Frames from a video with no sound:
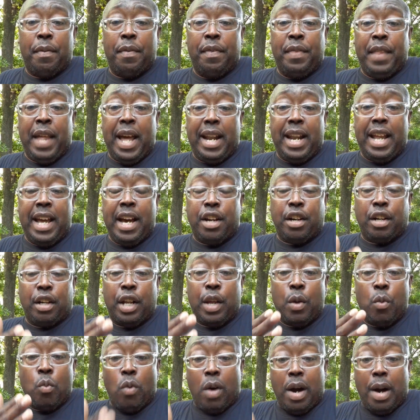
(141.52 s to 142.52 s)
that
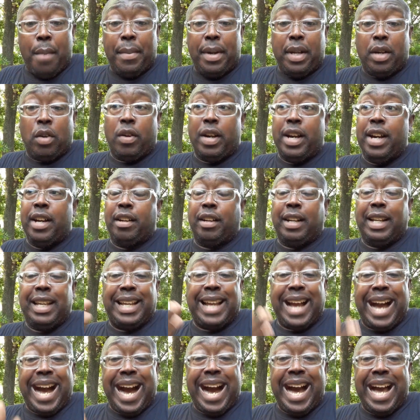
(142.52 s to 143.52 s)
elderly woman or elderly
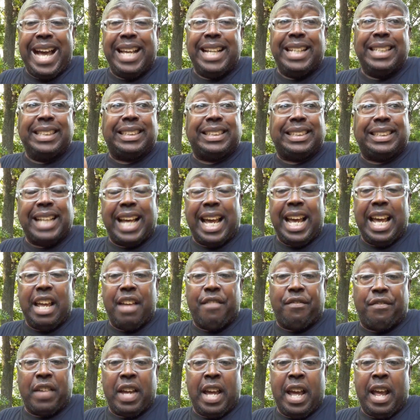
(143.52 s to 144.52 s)
guy is
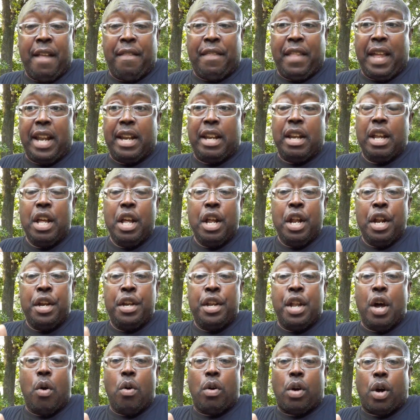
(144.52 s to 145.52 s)
safe and that
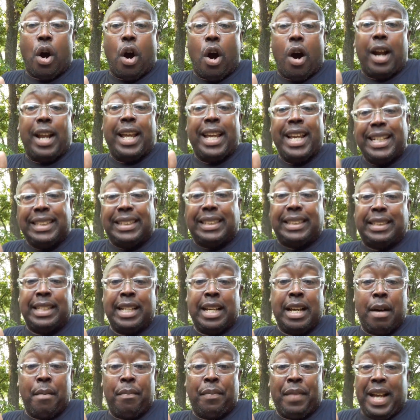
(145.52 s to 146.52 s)
no car hits
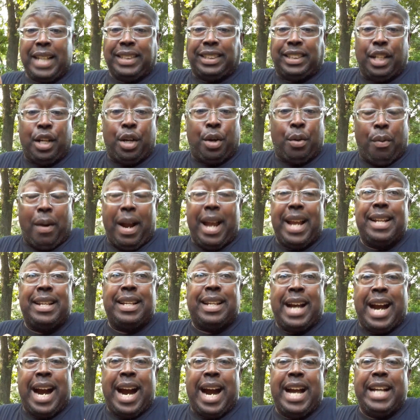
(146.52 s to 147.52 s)
them? That's a great
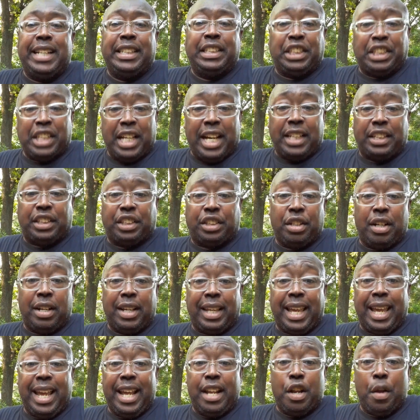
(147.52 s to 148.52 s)
and kind gesture.
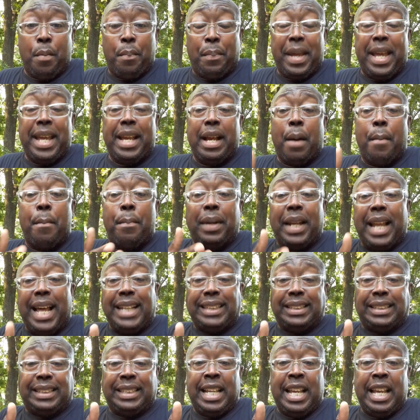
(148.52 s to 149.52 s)
Again, you're being a
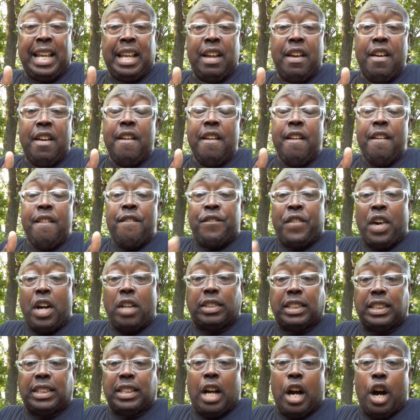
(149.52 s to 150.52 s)
blessing
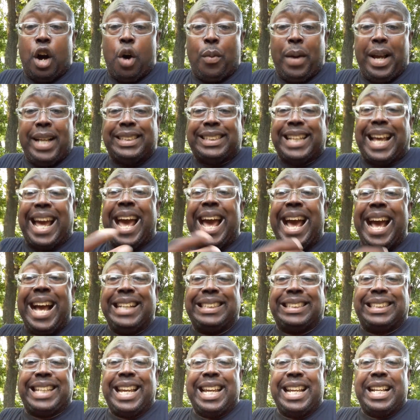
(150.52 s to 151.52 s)
versus always
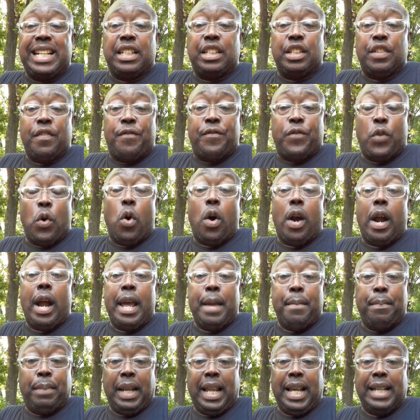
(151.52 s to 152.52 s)
asking for
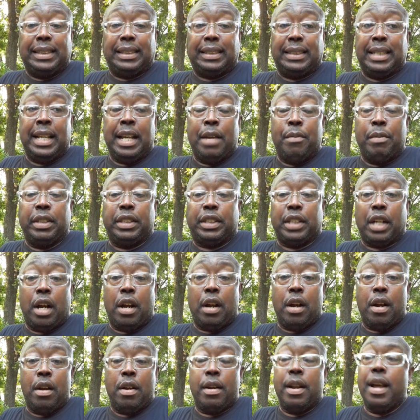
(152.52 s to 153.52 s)
a blessing in
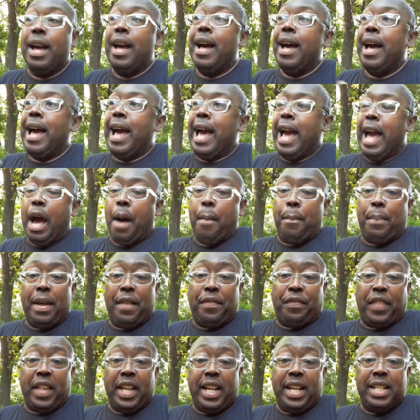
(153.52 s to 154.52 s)
return. How
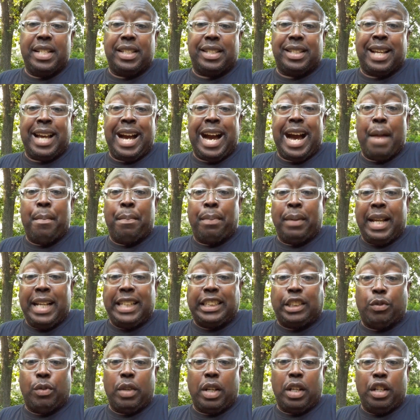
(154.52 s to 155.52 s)
about this? God
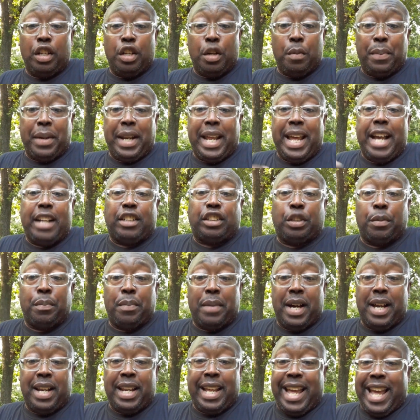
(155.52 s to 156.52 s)
bless you with a little bit of extra
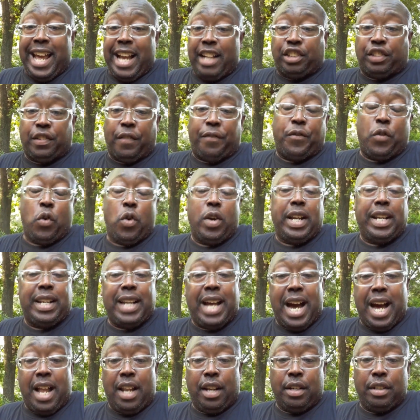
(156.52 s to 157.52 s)
money, an extra
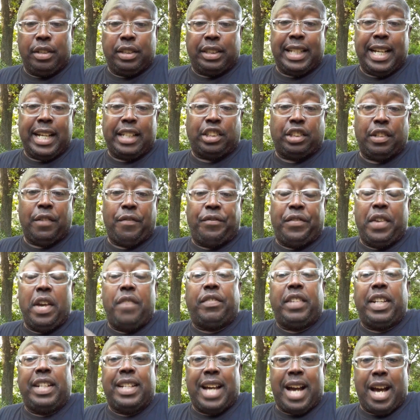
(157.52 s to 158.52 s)
$40, extra
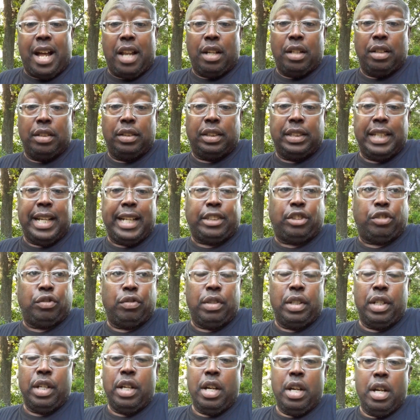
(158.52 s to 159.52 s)
$50,
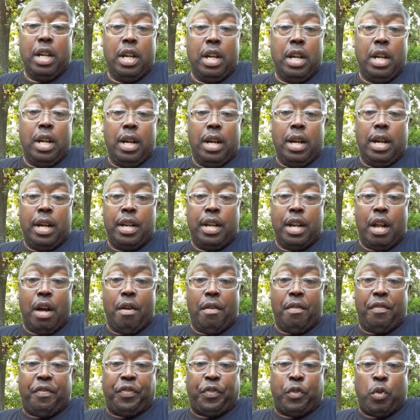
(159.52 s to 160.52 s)
extra,
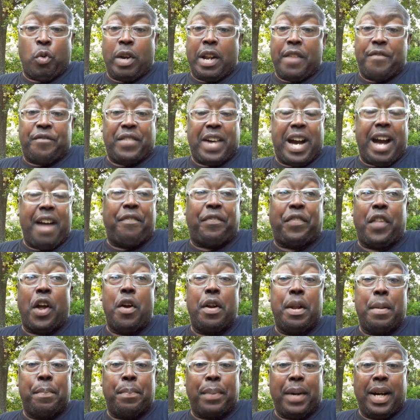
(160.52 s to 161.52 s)
$25,
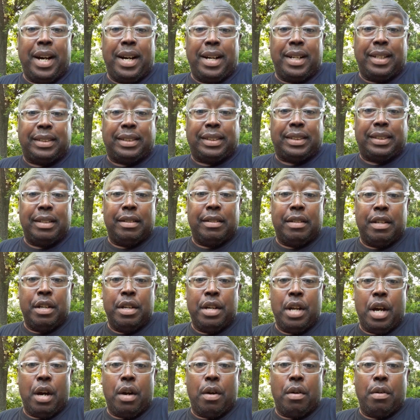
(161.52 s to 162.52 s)

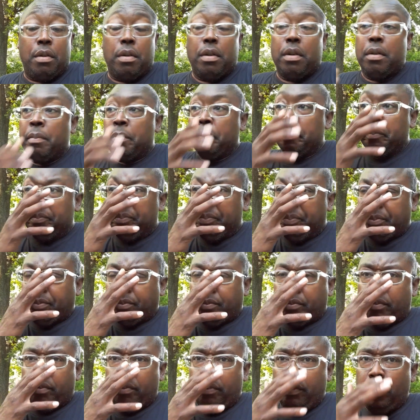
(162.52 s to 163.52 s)

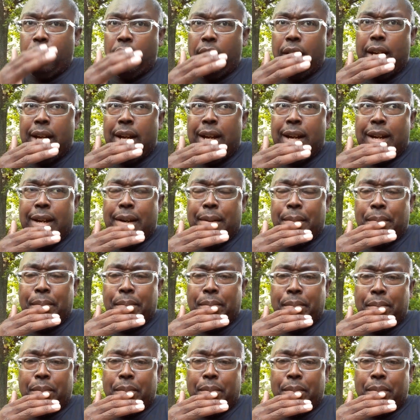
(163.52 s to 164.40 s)
$30,